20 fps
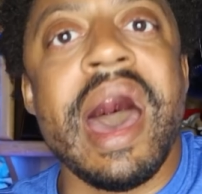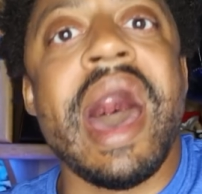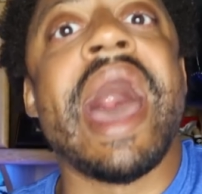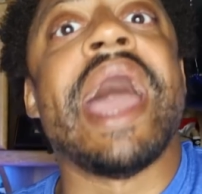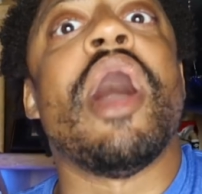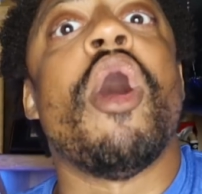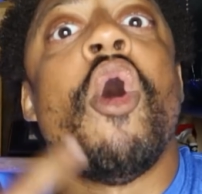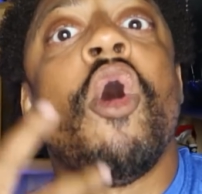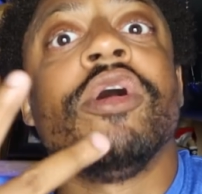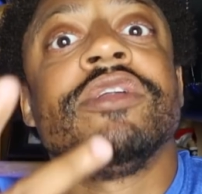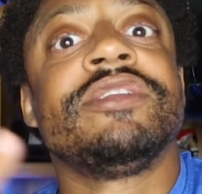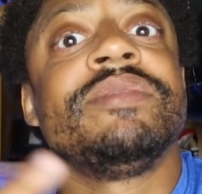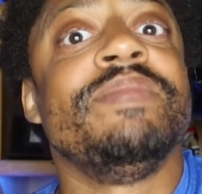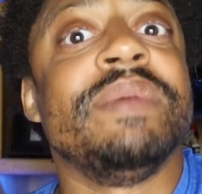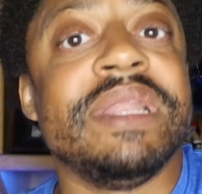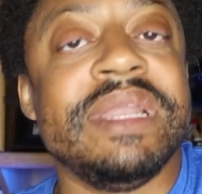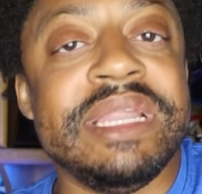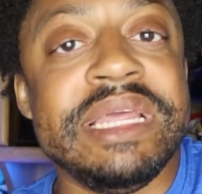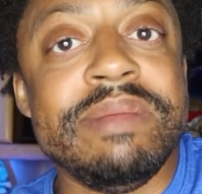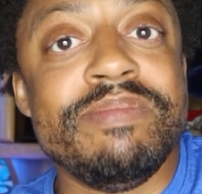I
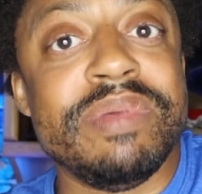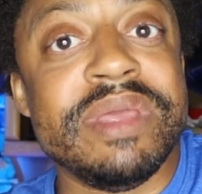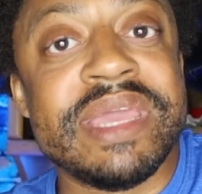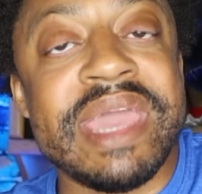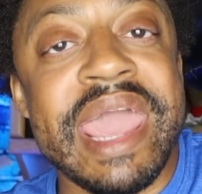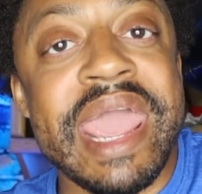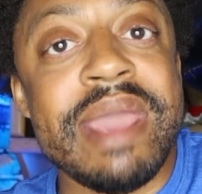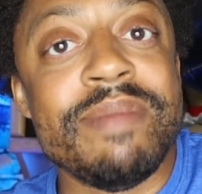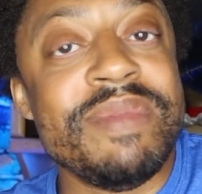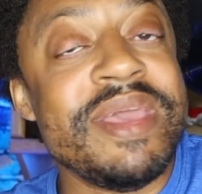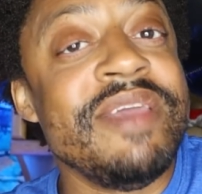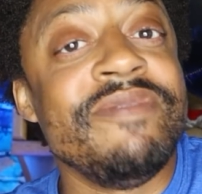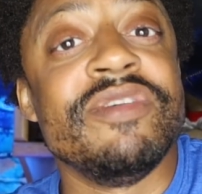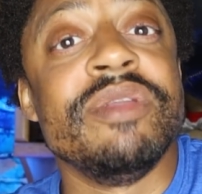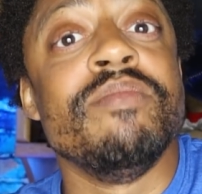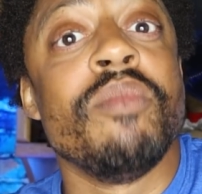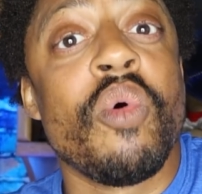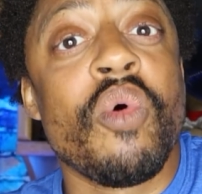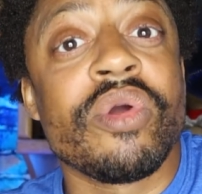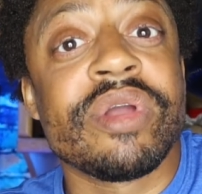ultimately became
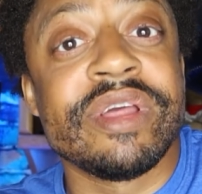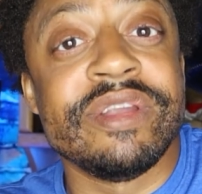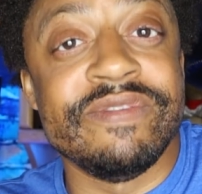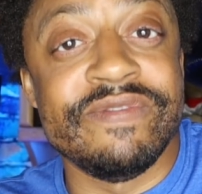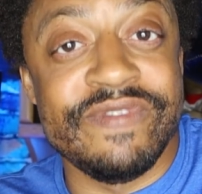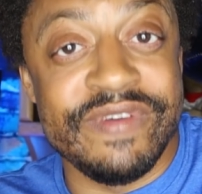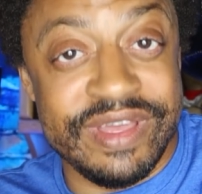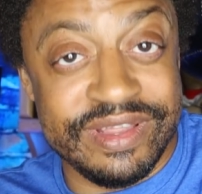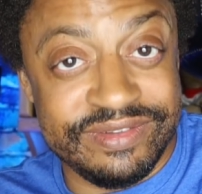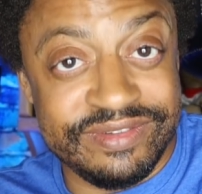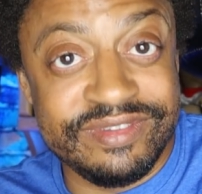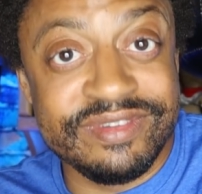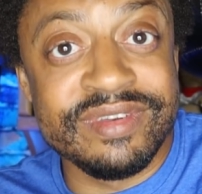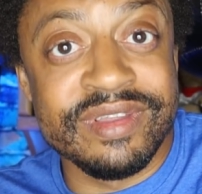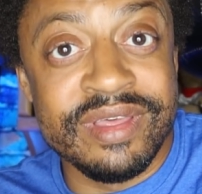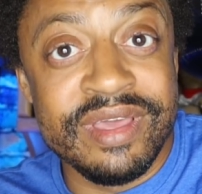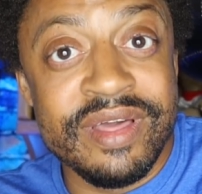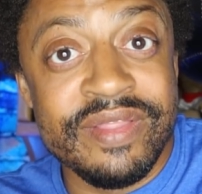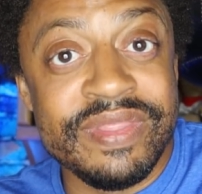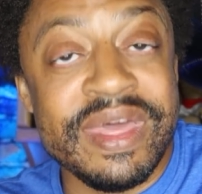even more
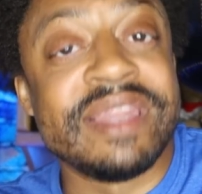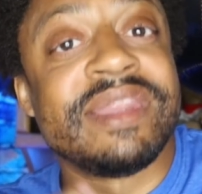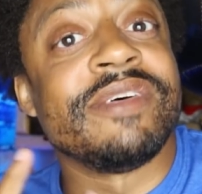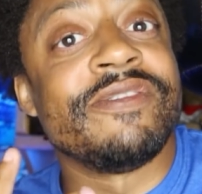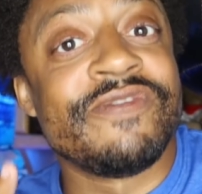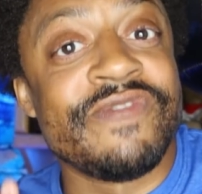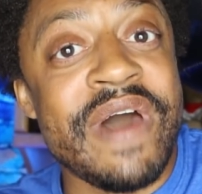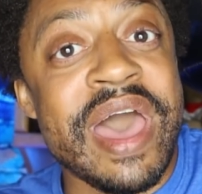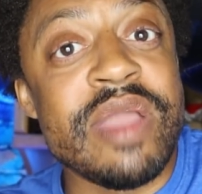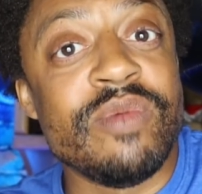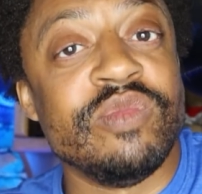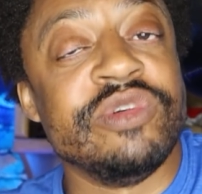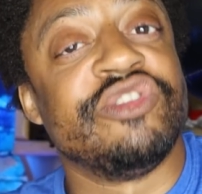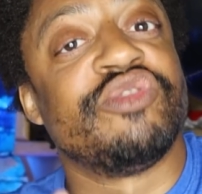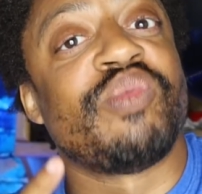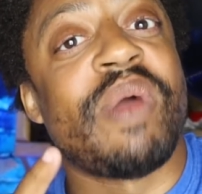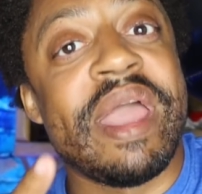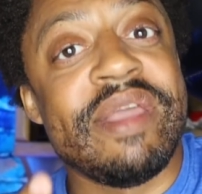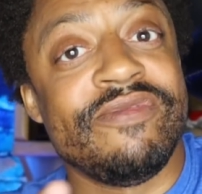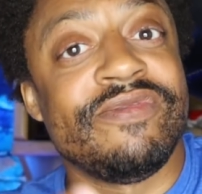convinced that the fight
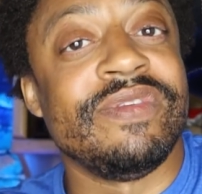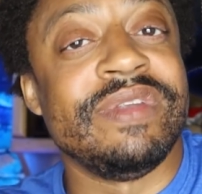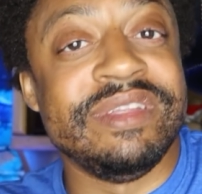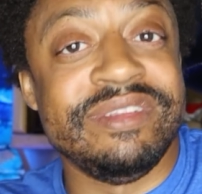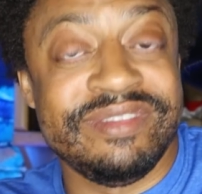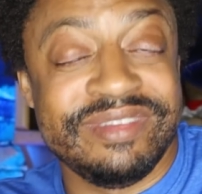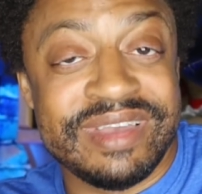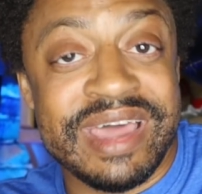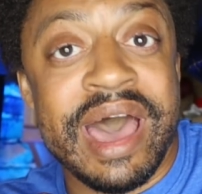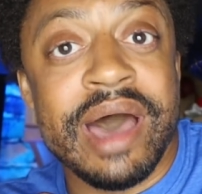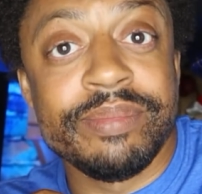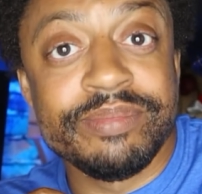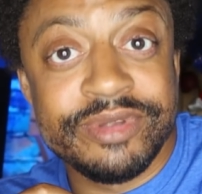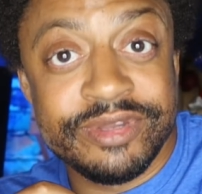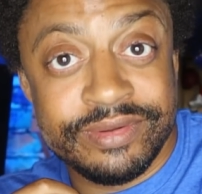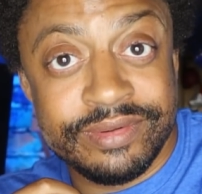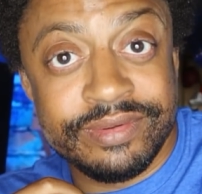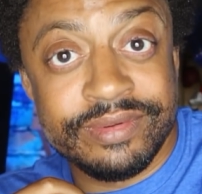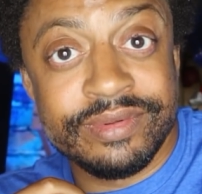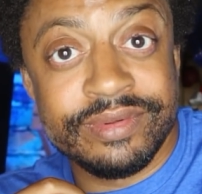was rightfully
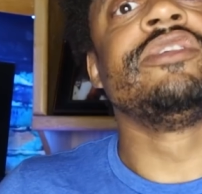stopped.